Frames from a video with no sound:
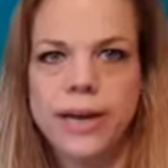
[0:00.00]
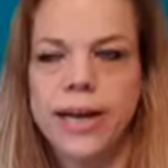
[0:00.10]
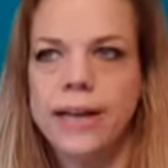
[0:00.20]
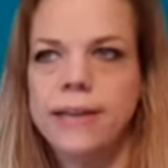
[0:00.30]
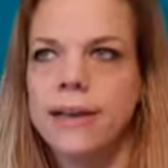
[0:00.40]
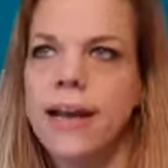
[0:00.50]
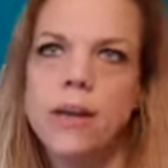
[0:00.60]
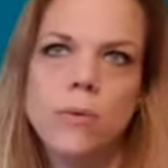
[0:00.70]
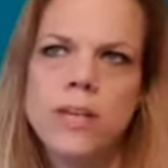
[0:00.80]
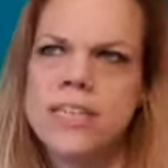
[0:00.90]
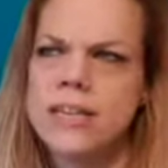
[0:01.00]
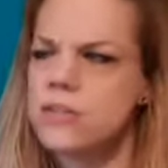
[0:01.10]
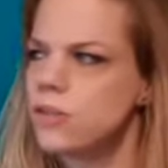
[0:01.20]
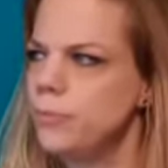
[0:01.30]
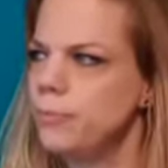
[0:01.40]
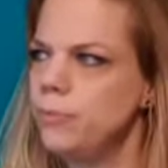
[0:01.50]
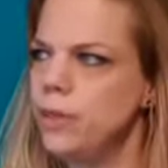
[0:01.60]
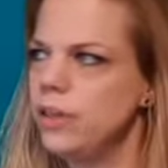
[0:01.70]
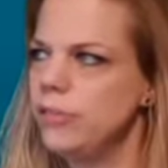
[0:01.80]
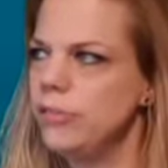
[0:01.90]
and I always had some
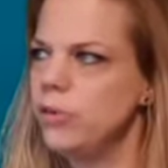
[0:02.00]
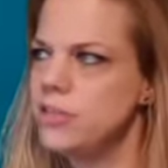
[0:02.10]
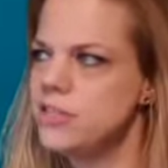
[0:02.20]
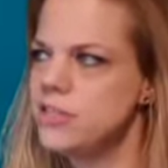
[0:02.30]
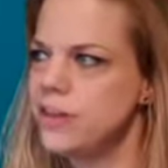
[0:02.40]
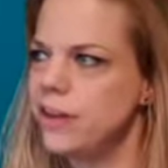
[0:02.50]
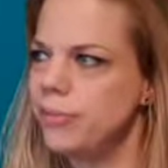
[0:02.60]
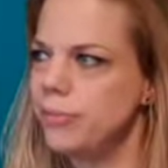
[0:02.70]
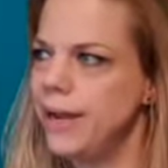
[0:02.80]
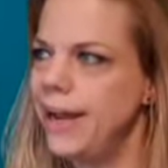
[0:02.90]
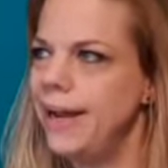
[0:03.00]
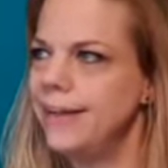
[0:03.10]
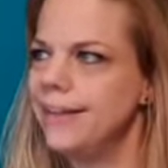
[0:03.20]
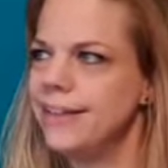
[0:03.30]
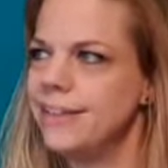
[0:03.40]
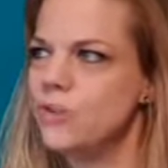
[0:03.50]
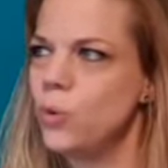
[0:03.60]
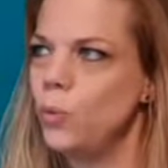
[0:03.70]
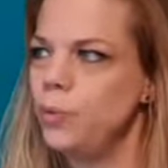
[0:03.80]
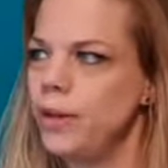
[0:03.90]
little voice inside of my head that
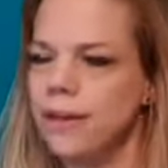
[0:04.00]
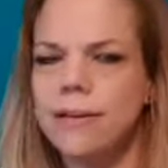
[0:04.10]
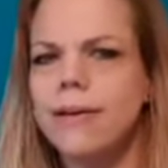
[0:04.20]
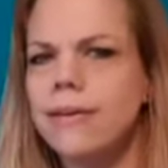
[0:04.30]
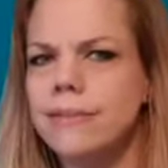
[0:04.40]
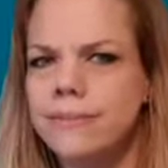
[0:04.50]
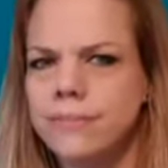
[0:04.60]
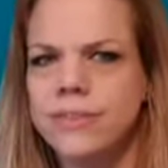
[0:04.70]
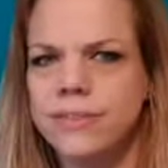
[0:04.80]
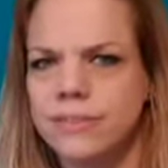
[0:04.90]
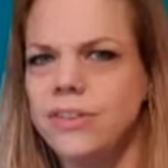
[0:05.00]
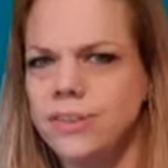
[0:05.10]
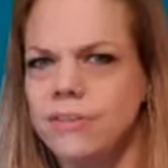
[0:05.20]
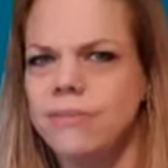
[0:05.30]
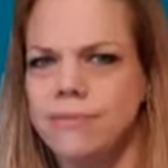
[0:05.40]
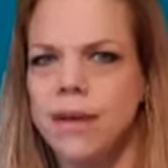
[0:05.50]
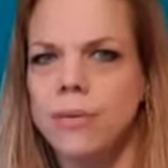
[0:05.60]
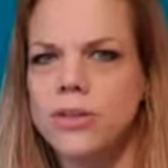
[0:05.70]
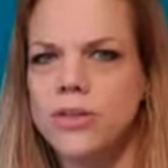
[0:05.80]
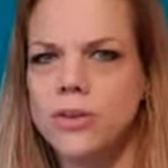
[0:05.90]
told me, like, oh, I
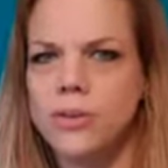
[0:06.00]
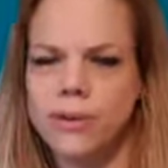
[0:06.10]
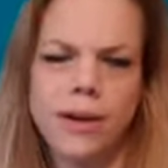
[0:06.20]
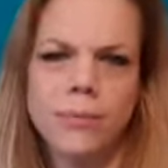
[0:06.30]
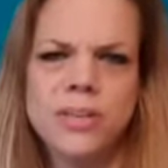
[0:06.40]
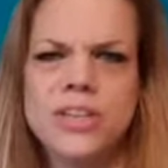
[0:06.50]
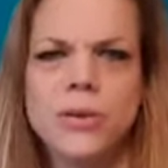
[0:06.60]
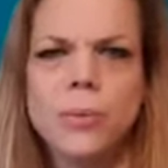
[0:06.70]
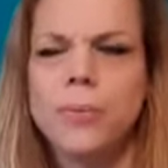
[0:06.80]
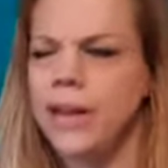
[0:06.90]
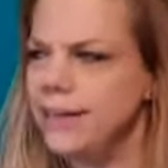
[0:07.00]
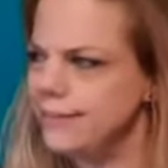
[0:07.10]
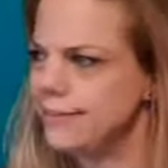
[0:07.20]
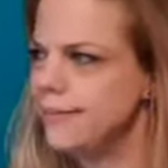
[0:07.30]
wish I could paint.